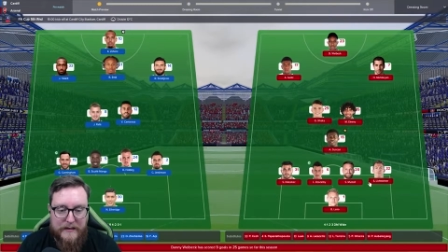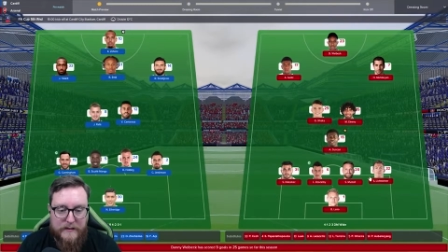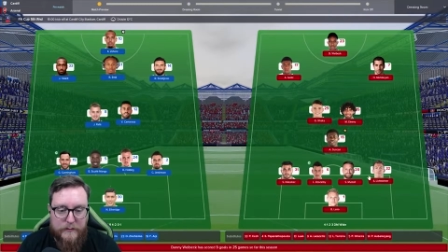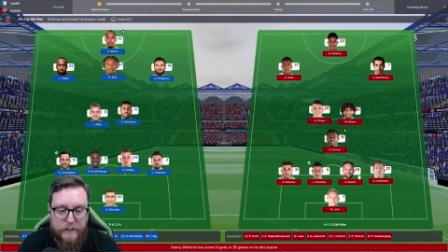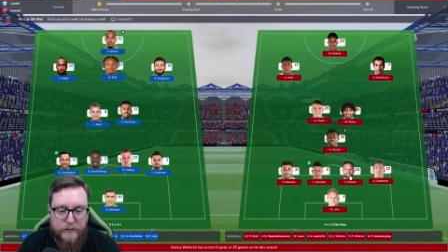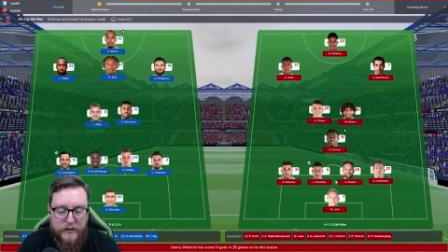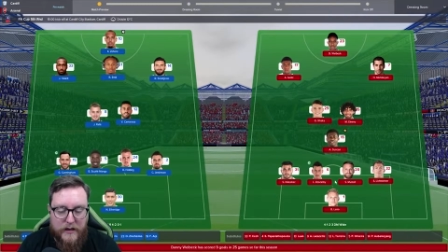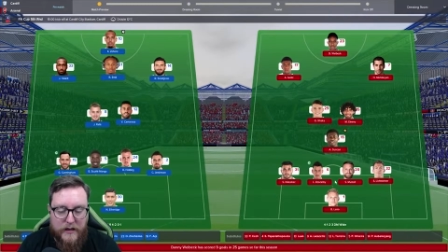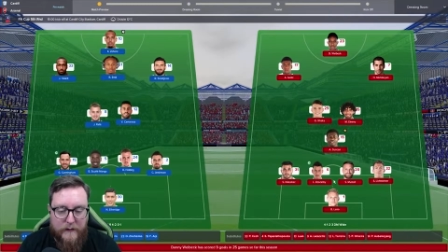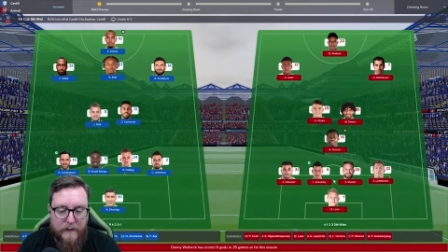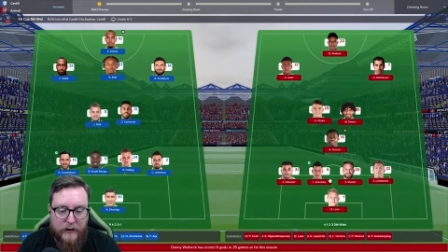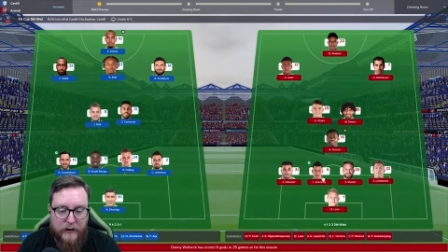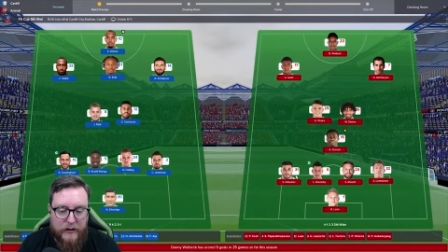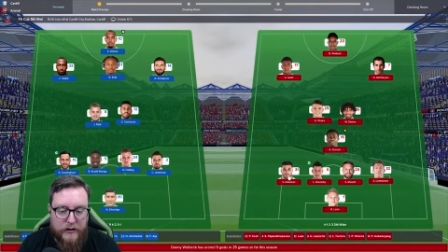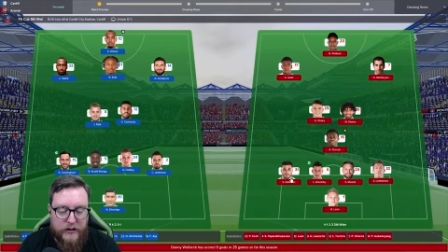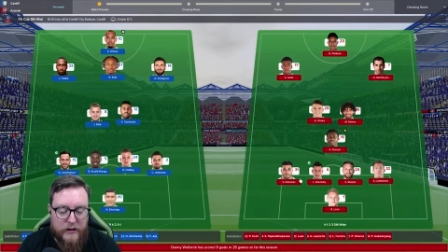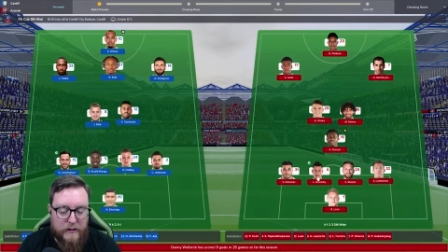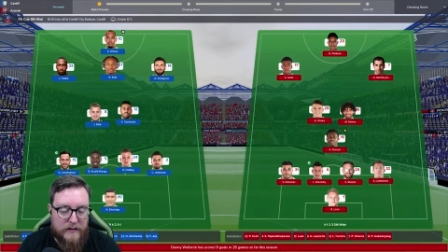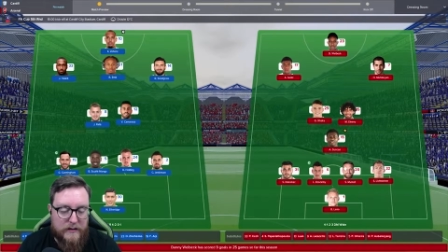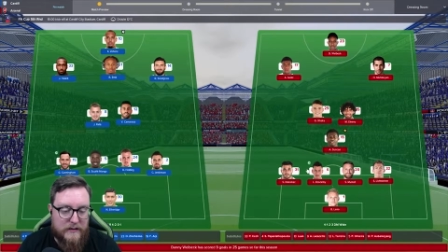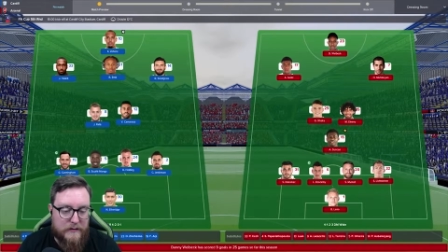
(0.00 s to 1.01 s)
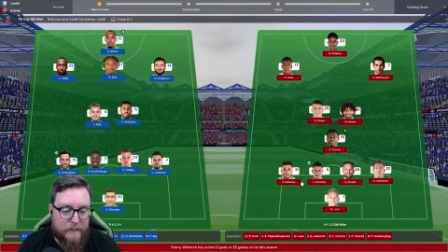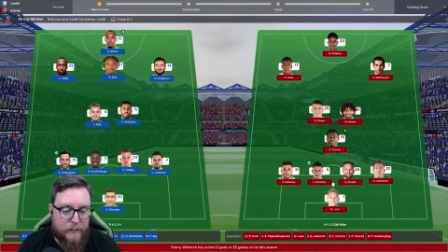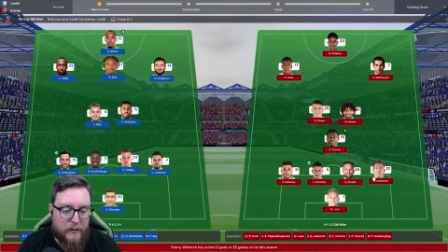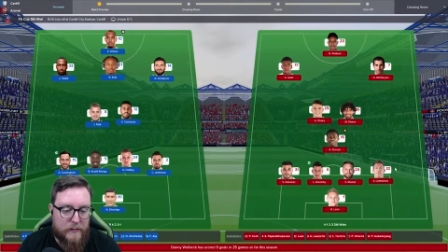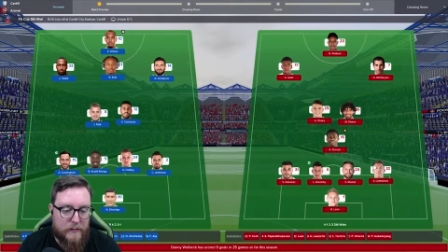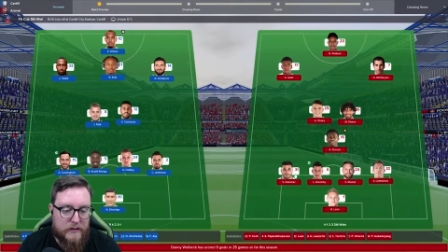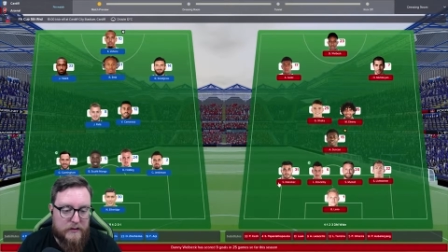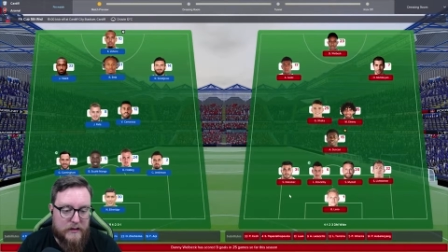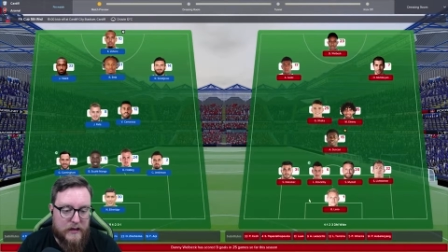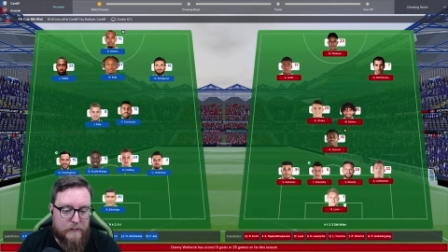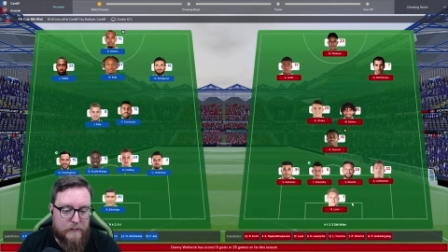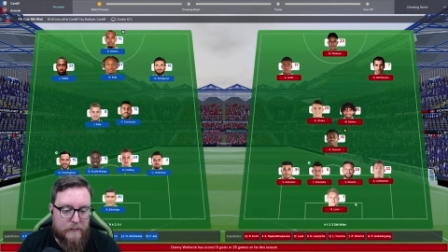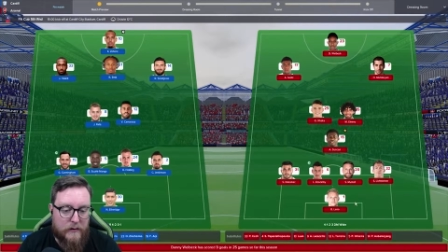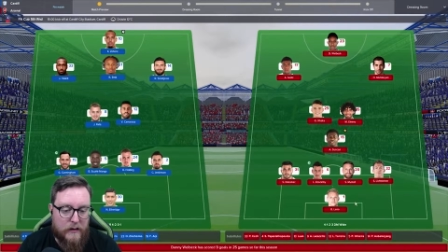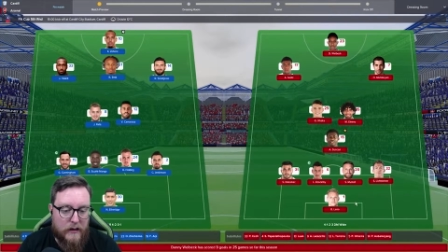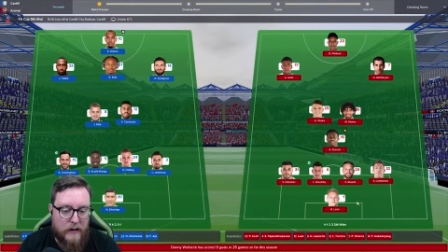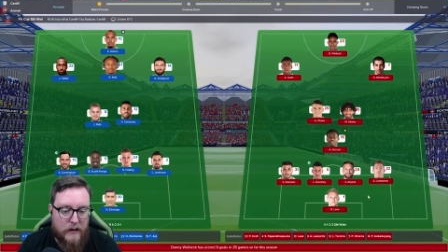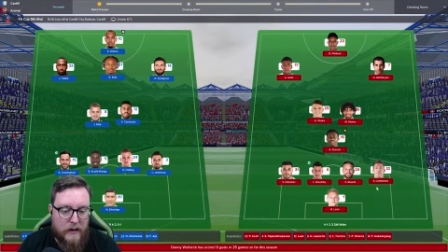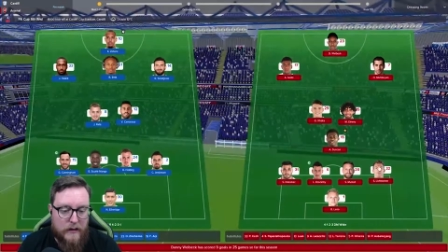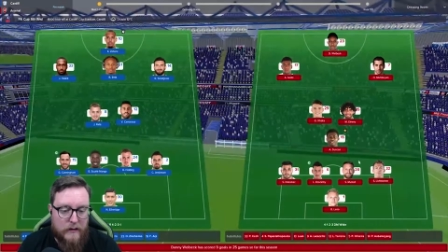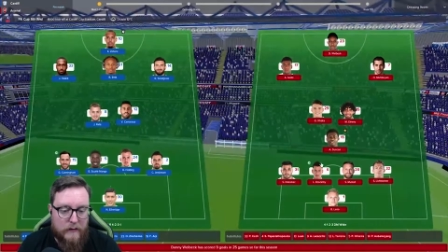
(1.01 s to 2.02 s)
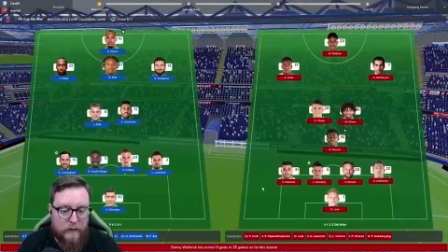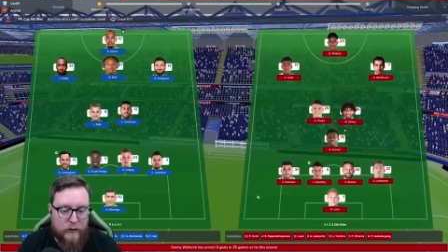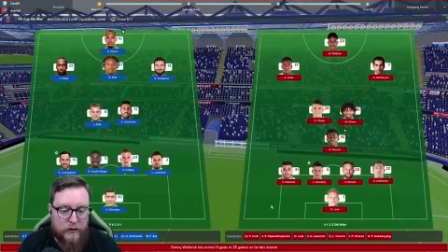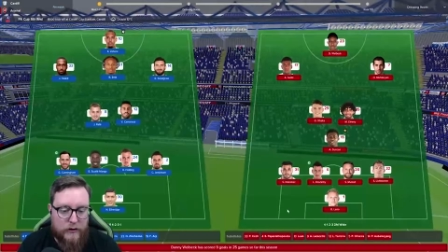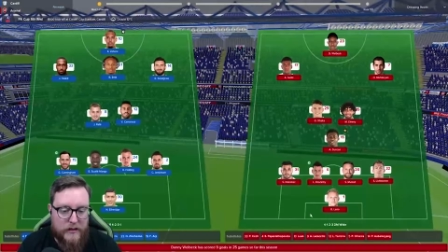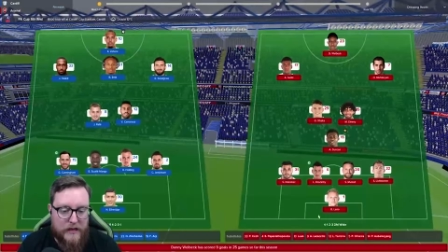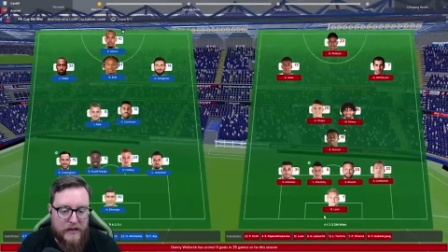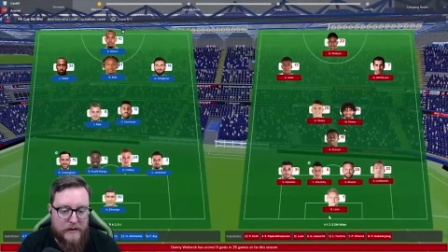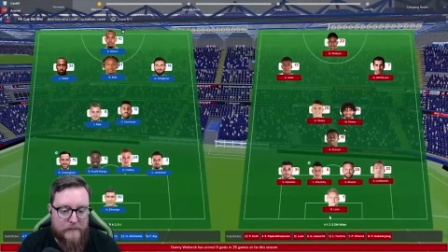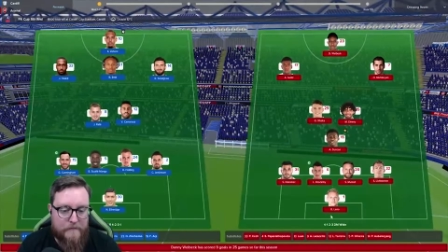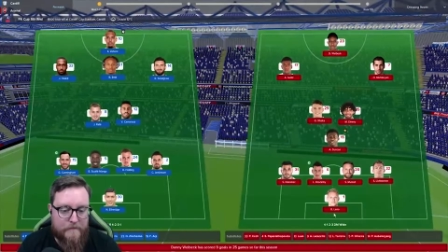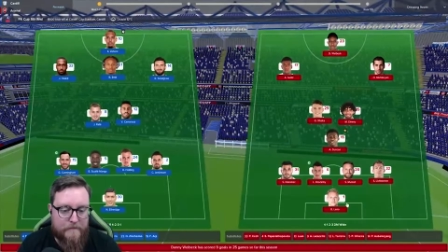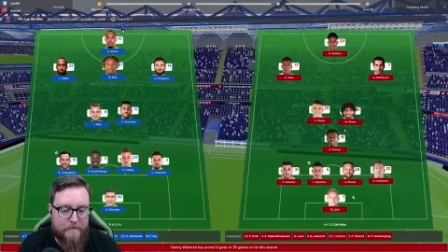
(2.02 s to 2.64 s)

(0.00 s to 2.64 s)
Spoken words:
Mustafi, Koscielny. It's pretty much the same. Good team.